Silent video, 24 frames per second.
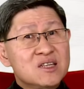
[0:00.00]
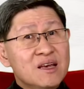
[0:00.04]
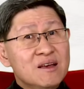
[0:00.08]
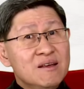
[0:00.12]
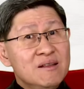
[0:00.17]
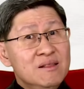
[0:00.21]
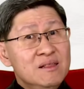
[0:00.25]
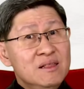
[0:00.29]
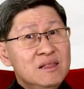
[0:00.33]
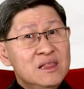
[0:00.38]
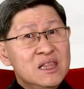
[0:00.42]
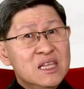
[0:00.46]
they
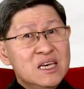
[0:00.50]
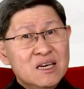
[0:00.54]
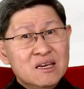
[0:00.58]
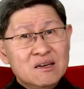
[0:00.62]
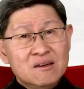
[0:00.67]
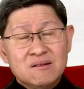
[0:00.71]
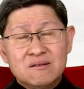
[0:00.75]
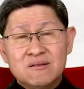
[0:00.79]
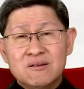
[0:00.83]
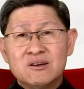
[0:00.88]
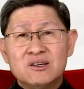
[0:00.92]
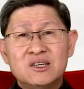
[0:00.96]

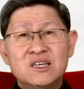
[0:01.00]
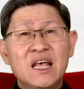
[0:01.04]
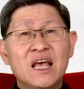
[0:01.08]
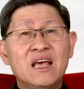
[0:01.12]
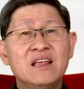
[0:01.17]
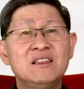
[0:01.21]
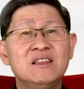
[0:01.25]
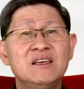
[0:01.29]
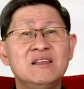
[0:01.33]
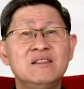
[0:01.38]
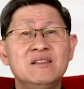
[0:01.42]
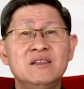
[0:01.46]
lead their
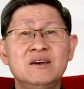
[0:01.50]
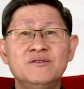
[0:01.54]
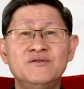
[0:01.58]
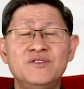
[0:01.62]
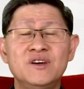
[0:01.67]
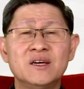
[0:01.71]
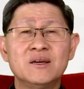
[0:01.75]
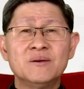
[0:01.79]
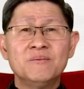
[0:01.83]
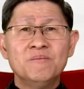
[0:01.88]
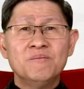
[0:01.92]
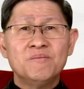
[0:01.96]
daily
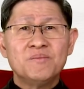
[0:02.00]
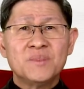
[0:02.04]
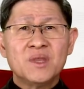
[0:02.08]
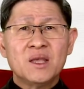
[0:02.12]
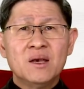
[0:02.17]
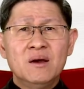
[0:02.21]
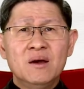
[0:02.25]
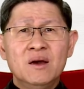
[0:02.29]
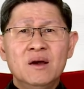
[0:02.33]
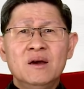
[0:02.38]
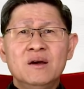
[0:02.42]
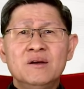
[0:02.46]
living,
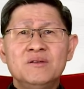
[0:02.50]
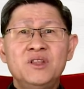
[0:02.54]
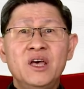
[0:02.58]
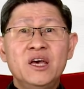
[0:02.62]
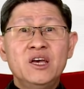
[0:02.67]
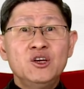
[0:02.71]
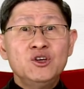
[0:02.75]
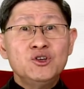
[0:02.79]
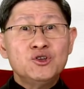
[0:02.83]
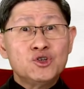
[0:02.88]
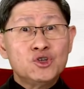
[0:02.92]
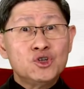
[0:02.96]

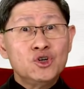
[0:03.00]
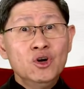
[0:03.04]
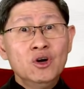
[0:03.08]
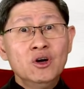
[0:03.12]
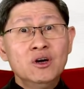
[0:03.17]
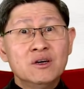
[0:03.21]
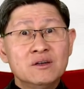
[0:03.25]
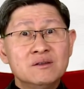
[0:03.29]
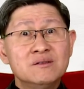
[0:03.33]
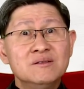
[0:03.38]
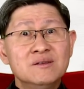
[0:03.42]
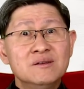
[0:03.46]
they
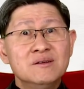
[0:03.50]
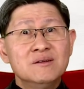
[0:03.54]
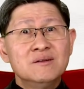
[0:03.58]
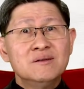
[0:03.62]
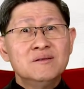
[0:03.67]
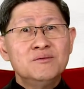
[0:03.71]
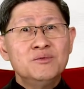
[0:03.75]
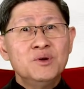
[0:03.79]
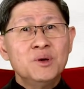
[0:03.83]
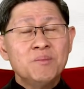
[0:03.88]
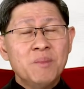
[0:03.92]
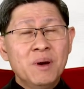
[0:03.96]
should
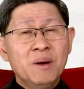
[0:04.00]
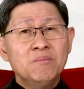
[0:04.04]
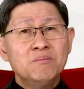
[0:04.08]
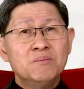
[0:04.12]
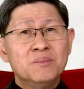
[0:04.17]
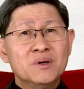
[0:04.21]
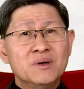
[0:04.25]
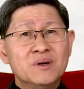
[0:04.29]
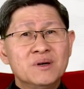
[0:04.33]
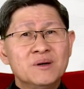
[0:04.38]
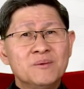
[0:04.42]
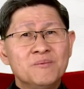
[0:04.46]

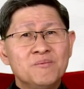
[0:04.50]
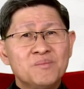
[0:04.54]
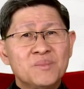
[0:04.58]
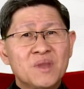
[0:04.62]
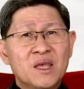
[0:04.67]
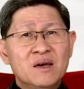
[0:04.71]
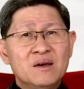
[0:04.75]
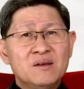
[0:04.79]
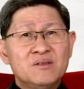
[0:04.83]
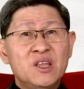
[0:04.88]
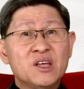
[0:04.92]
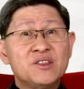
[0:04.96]
remember
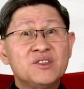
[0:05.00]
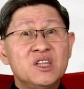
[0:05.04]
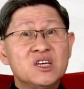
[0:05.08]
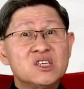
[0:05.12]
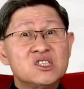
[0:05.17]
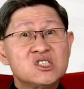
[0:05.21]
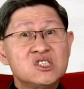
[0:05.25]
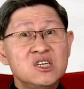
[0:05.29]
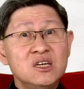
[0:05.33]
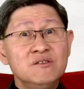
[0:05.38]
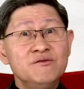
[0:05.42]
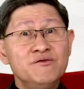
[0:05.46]
that the
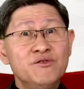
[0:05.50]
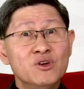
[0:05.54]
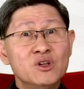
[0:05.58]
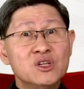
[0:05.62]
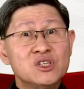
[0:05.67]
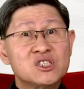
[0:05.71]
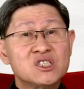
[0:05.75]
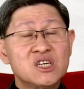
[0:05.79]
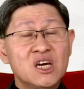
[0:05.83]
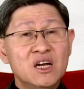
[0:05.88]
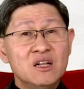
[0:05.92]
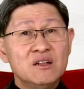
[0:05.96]
sinful
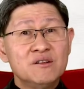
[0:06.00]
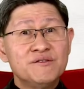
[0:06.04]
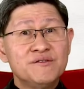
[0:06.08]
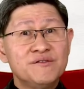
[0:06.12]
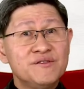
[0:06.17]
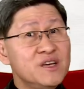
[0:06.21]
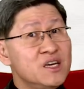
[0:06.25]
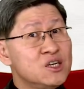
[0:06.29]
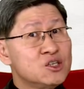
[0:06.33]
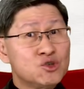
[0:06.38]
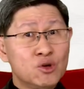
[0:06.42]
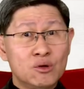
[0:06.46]

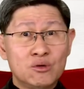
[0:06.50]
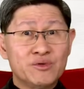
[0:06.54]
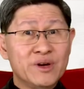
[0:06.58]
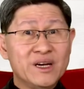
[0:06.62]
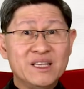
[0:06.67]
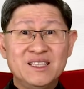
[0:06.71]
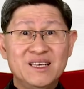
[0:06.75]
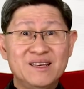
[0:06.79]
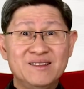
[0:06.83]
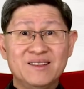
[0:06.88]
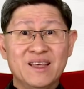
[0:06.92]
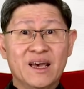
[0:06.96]
self is
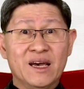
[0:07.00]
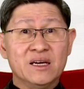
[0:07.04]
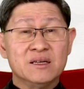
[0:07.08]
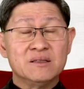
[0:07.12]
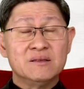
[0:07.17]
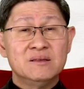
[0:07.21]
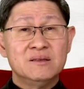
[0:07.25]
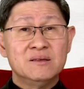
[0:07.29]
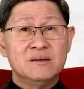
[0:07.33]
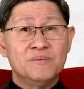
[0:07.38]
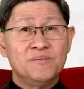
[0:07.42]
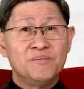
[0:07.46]
already dead.
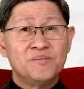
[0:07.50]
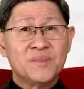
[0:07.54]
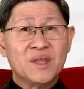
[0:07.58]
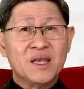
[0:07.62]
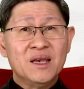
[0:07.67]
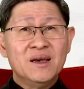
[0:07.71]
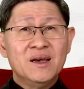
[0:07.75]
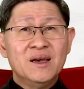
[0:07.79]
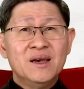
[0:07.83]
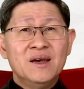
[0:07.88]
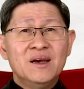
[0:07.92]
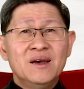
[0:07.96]

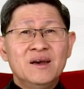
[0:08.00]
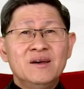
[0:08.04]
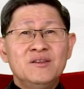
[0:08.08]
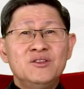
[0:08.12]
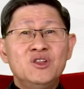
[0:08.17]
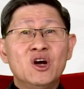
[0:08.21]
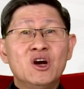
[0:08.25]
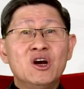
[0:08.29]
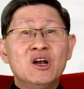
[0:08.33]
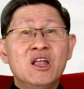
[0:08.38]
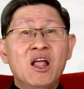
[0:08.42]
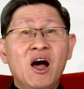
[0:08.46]

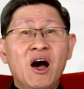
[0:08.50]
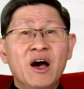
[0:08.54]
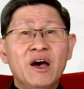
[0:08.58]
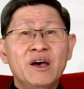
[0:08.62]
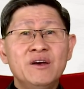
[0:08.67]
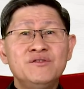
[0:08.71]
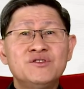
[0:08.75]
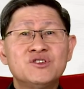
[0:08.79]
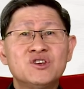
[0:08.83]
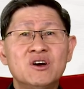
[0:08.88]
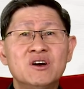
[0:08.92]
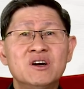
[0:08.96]
Their
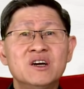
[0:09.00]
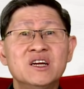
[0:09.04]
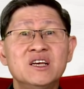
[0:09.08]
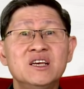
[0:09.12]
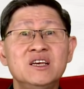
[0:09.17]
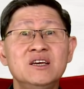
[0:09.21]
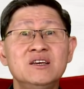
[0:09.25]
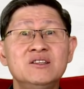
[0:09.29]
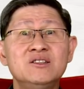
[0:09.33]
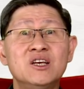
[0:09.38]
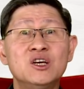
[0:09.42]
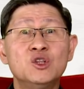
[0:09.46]
lives are
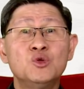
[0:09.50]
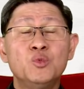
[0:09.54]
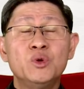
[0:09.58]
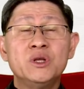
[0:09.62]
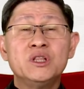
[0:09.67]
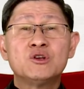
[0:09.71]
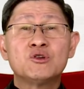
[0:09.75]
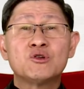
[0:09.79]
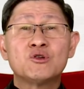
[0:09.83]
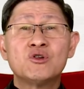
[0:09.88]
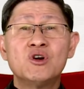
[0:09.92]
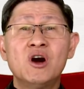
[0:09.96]
hidden
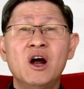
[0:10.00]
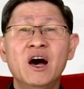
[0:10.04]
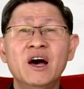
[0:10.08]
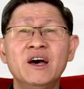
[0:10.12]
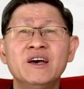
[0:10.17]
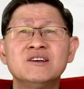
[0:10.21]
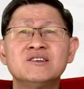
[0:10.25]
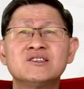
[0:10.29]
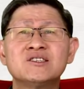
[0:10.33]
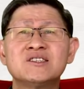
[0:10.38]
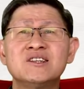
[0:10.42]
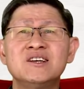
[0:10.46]
with
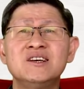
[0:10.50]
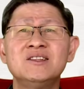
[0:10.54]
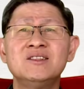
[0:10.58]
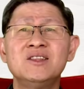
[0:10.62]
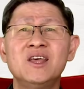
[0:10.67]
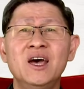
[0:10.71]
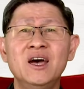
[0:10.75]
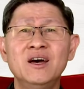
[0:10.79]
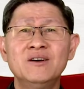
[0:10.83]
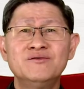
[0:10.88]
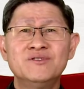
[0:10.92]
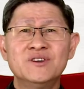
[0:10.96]
Christ in
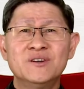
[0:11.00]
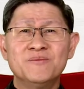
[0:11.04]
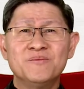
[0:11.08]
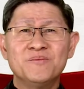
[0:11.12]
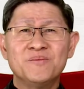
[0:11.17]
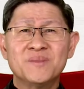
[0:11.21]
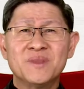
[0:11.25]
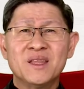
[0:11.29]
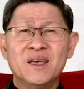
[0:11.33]
heaven,